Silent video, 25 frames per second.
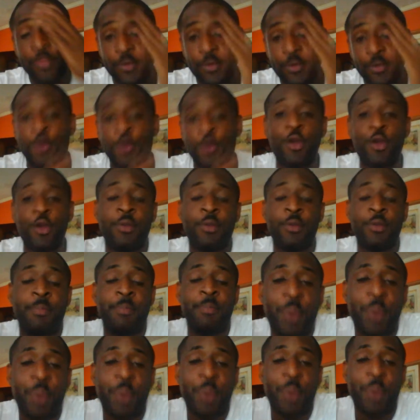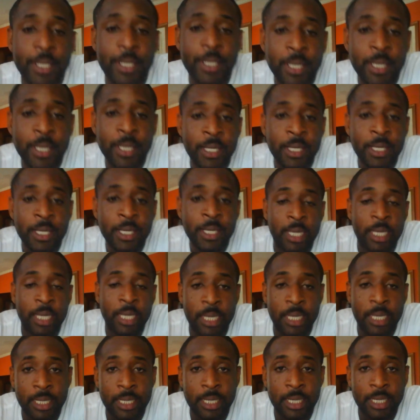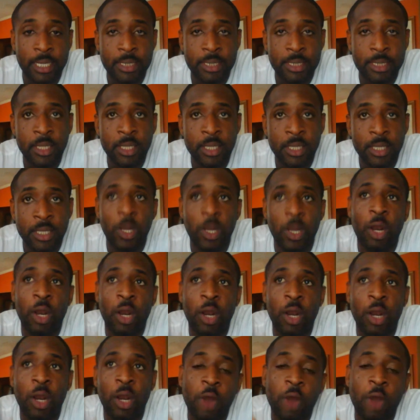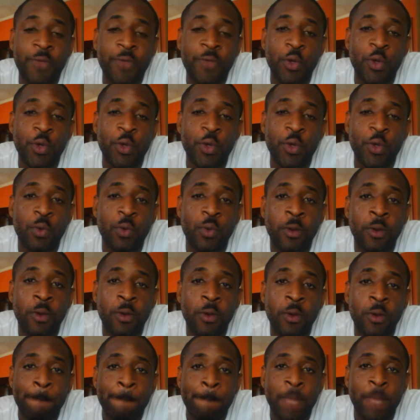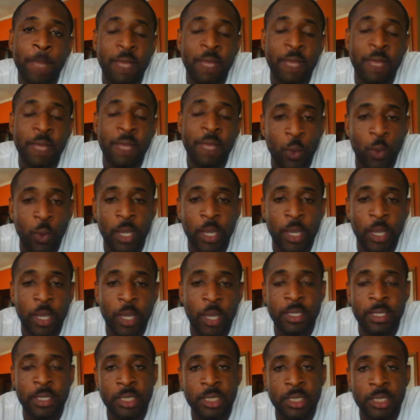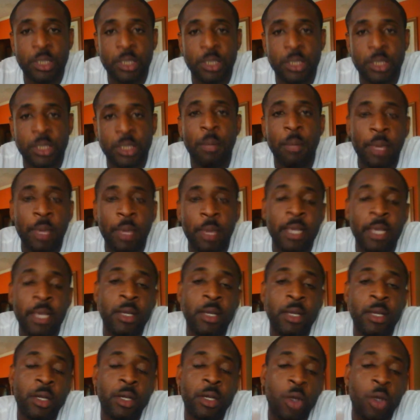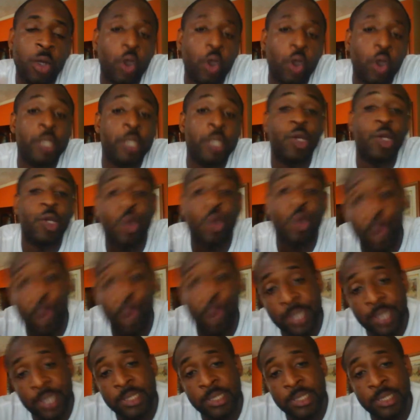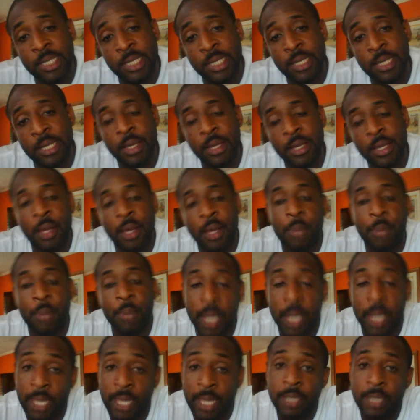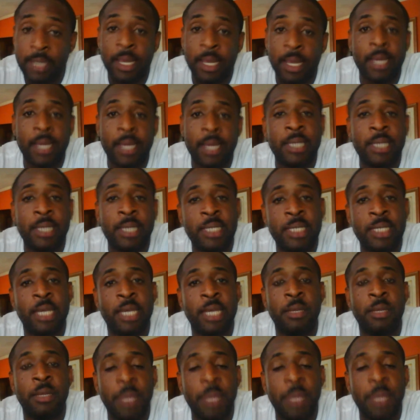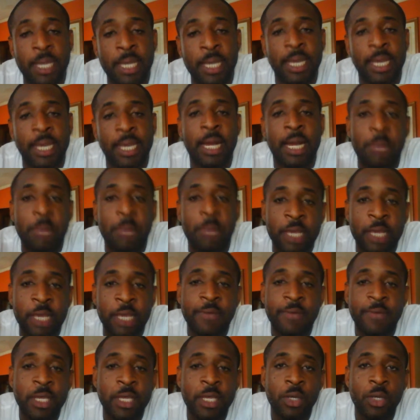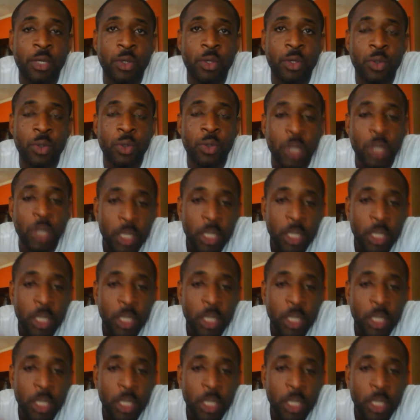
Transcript: third point is, well, a lot of you that viewing this may call it crazy. But hey, like I said in the beginning, I'm giving you